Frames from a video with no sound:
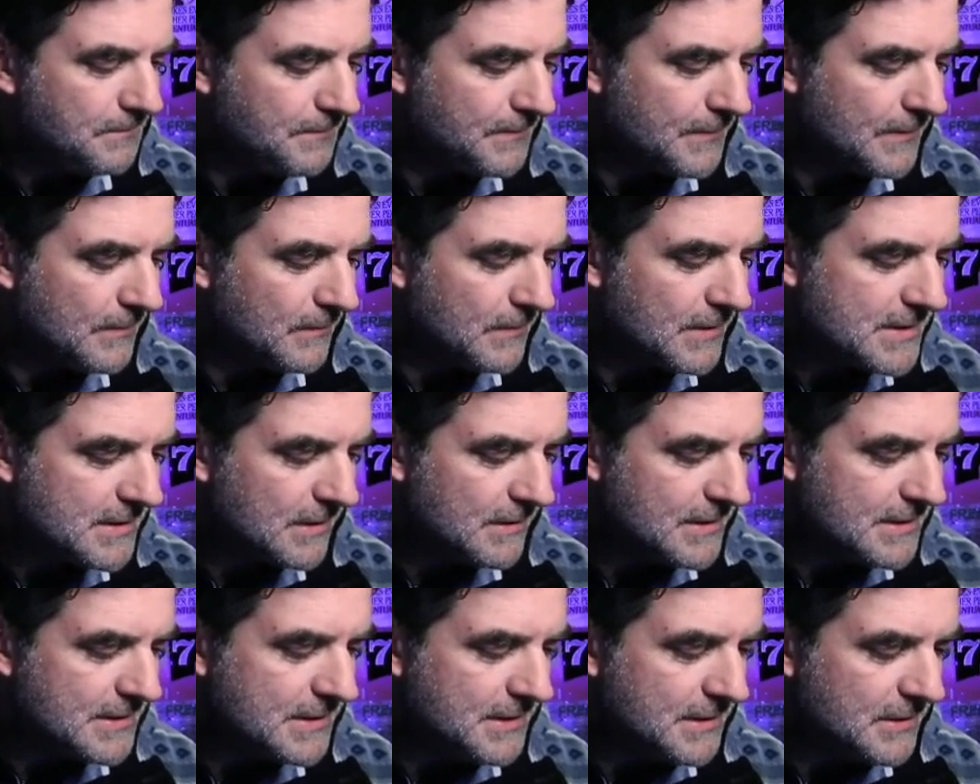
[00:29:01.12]
What's
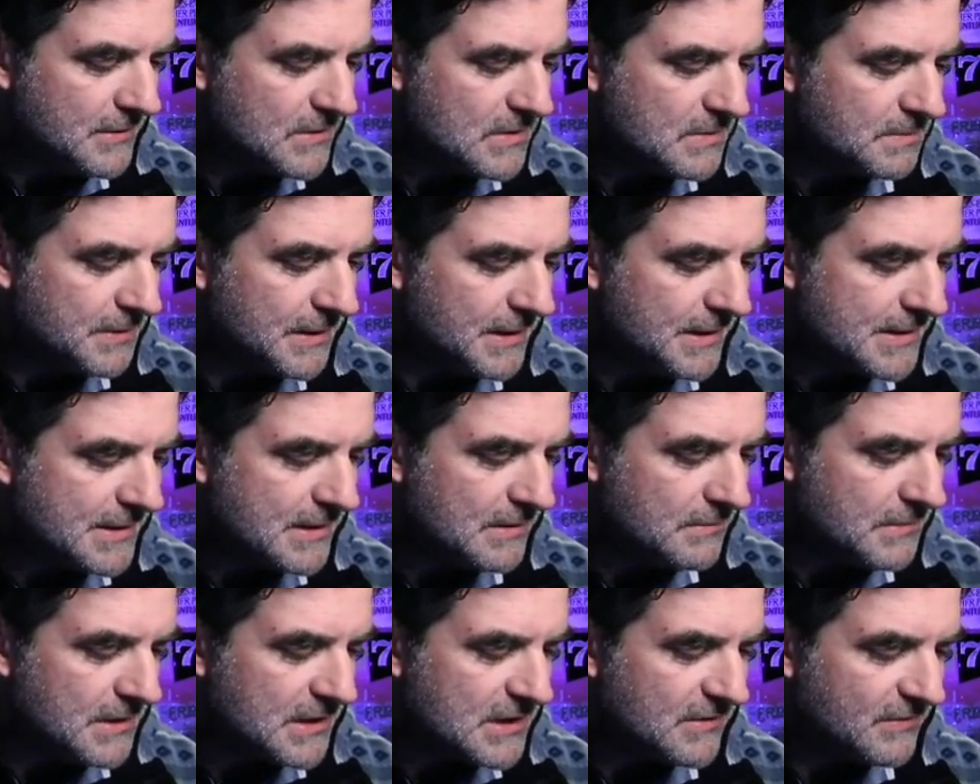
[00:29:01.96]
always in used bins, the
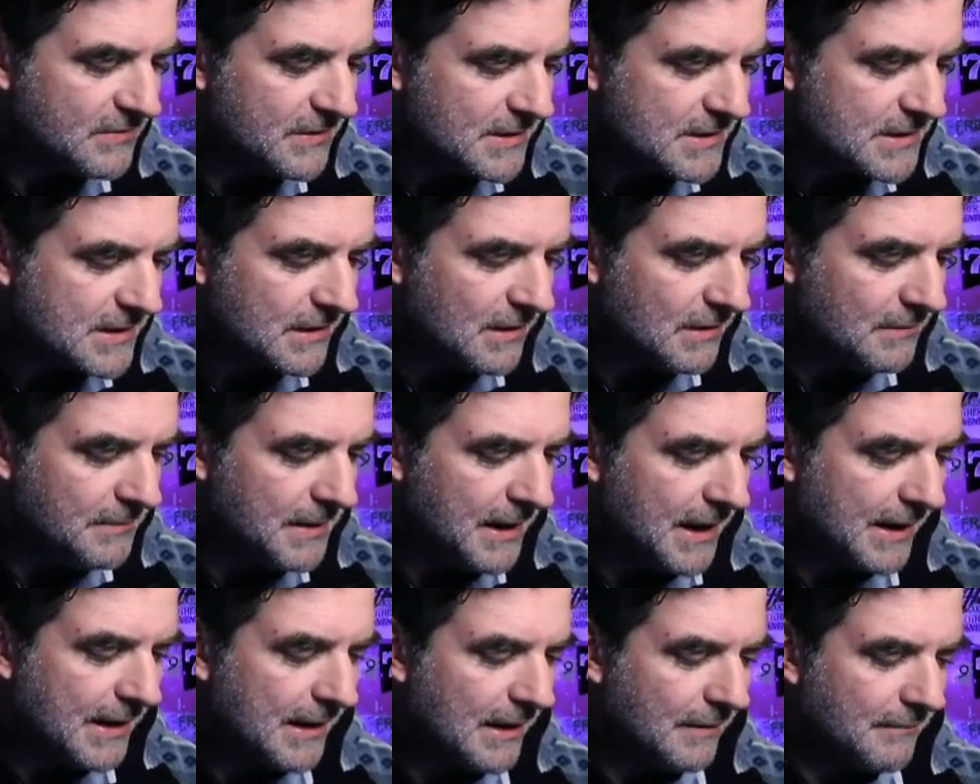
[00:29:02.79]
Misfits come
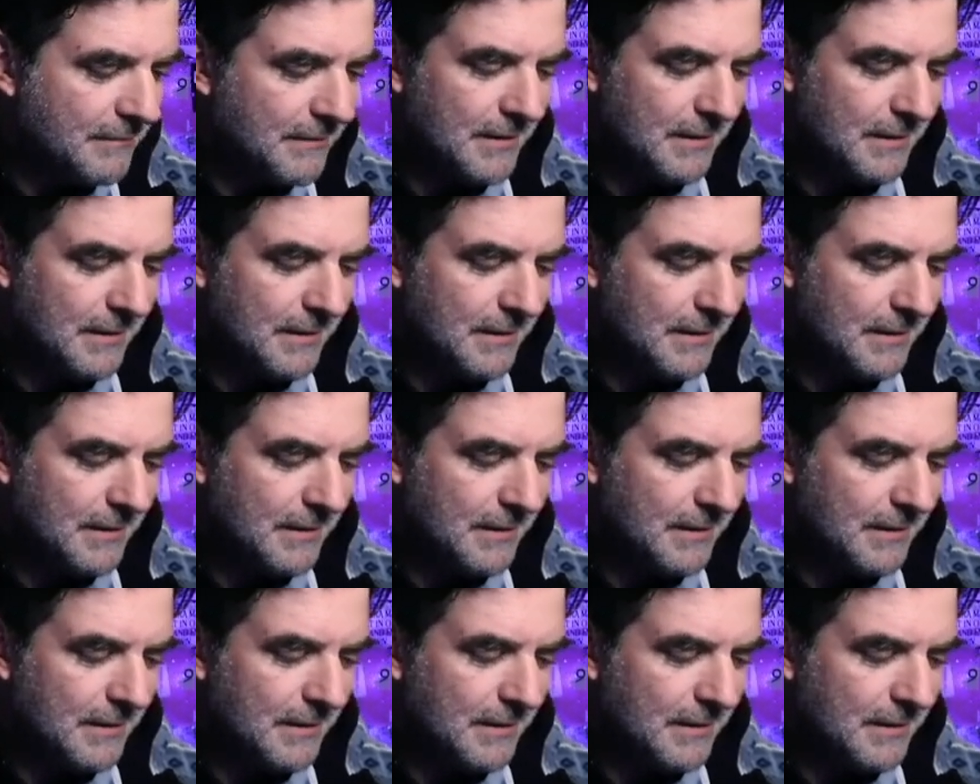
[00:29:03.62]
back out. I